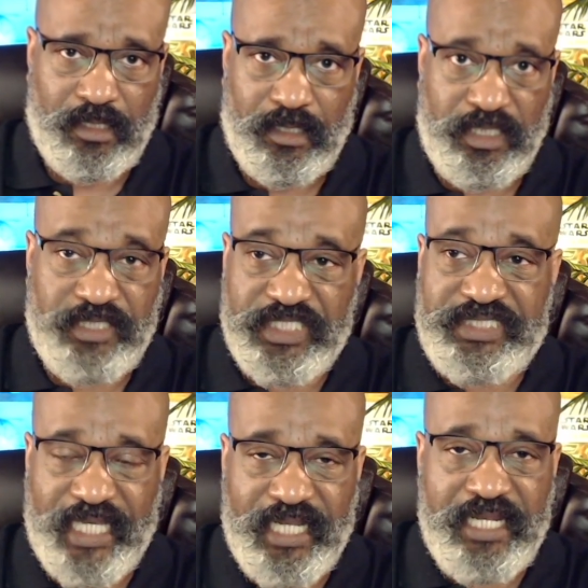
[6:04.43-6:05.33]
This
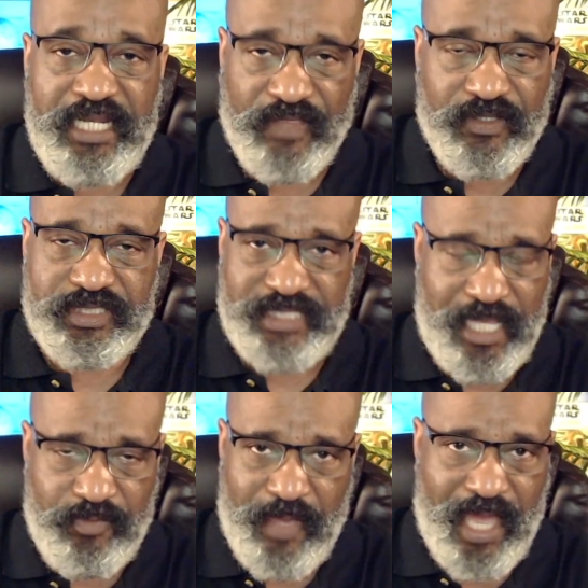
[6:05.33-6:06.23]
is yet another
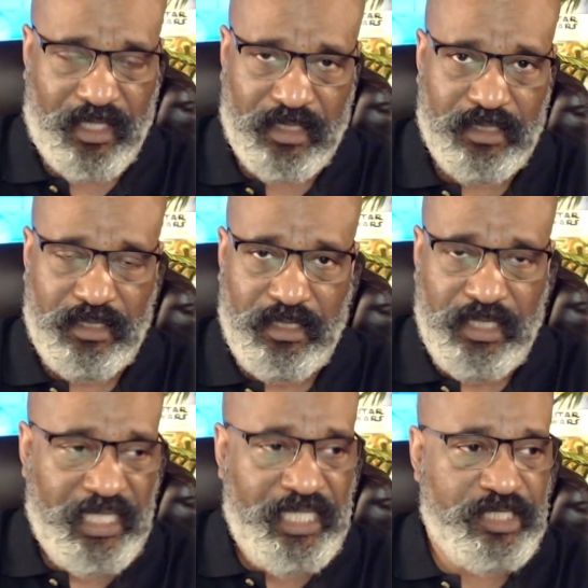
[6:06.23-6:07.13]
setback.
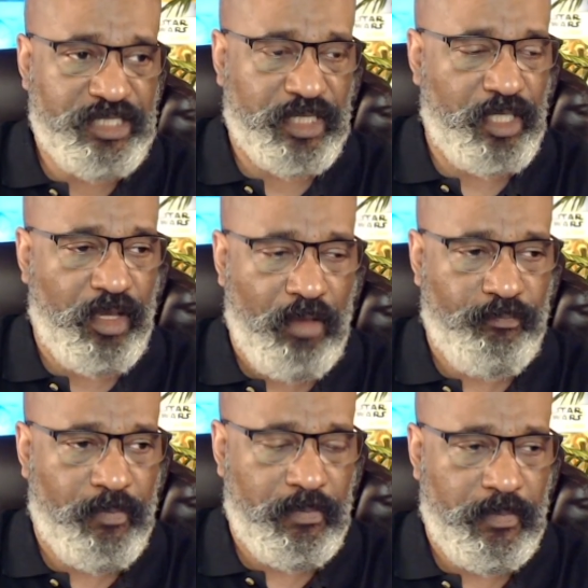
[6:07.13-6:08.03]
It is
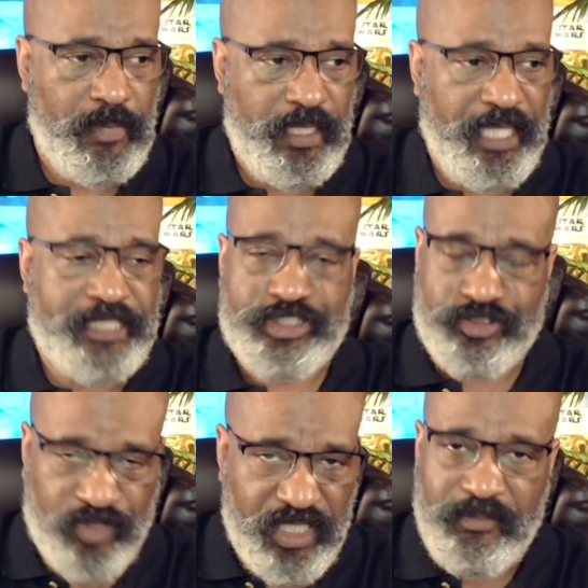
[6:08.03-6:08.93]

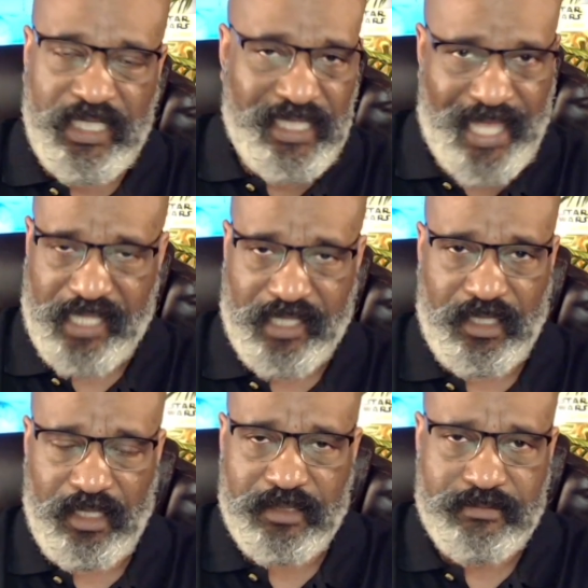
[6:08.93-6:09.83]
extremely
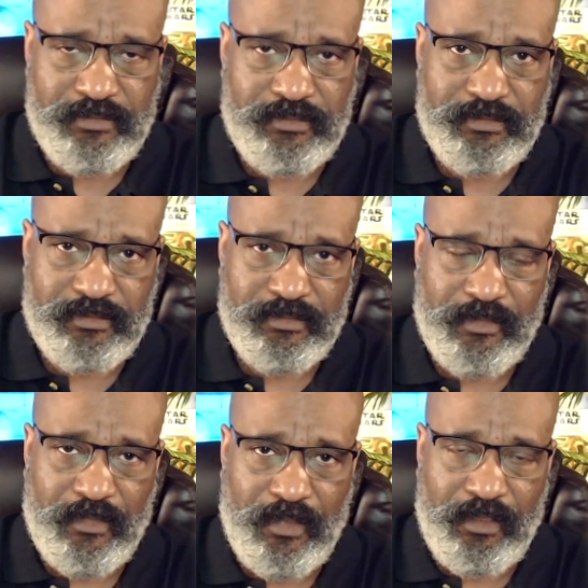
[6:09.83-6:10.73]
likely
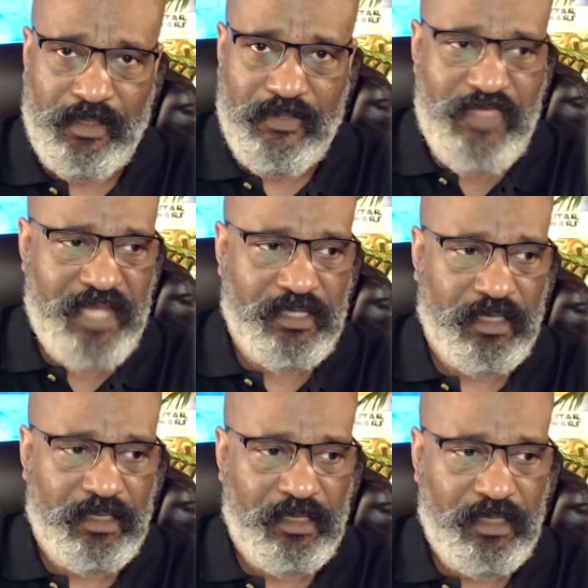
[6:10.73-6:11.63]
that
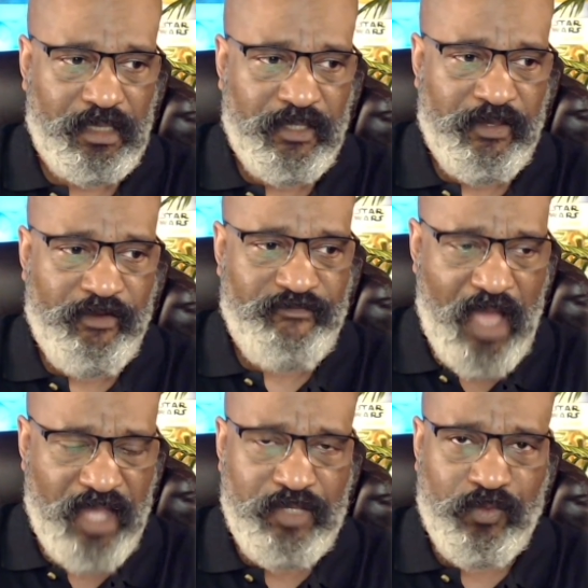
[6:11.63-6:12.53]

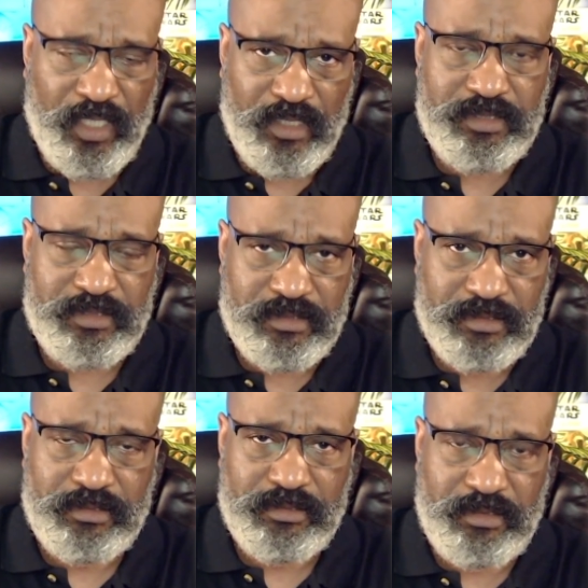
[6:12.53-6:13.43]
Fani Willis,
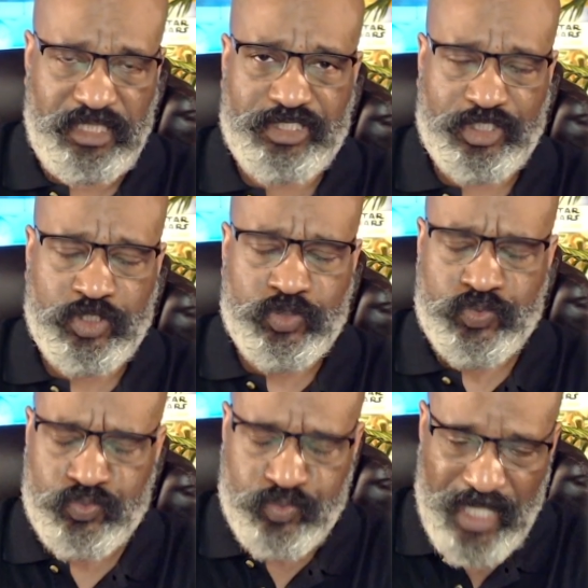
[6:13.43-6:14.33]
this
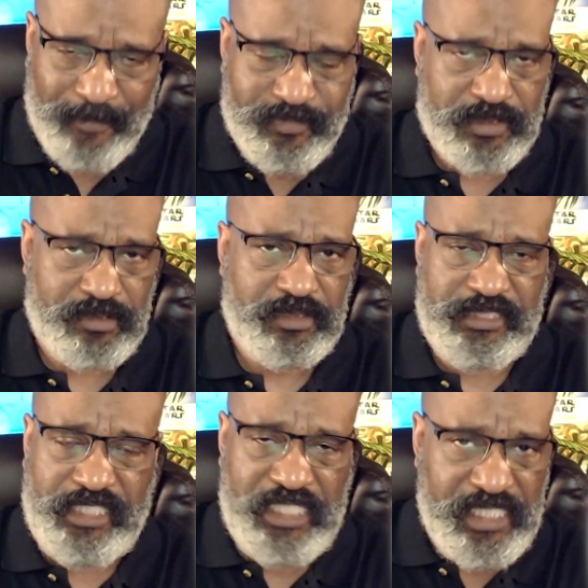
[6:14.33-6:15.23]
corrupt
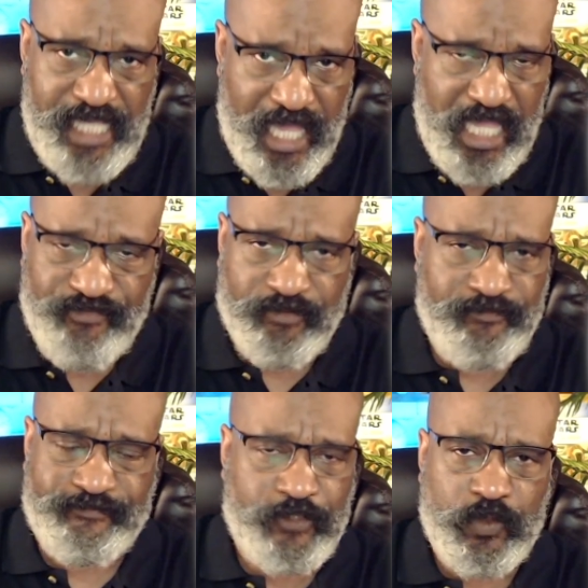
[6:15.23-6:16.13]
DA
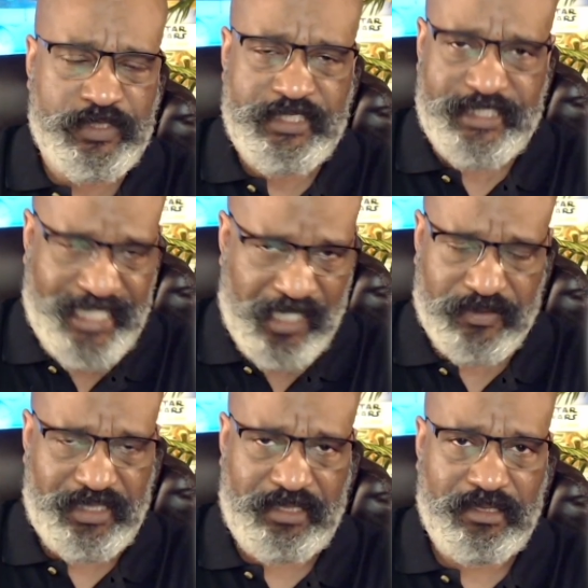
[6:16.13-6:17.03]
from Fulton
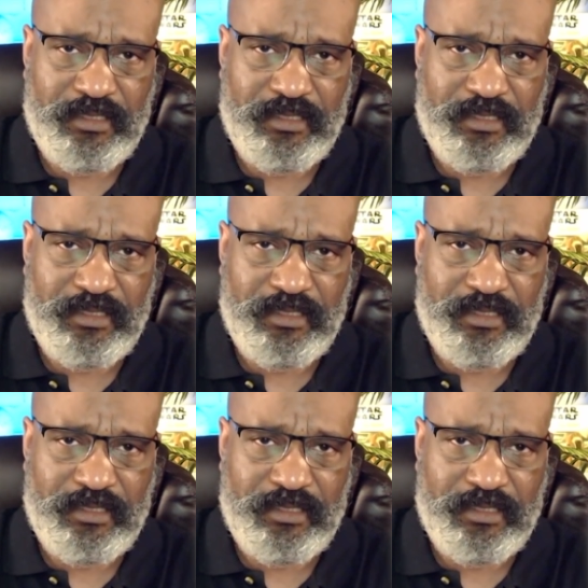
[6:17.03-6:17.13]
County,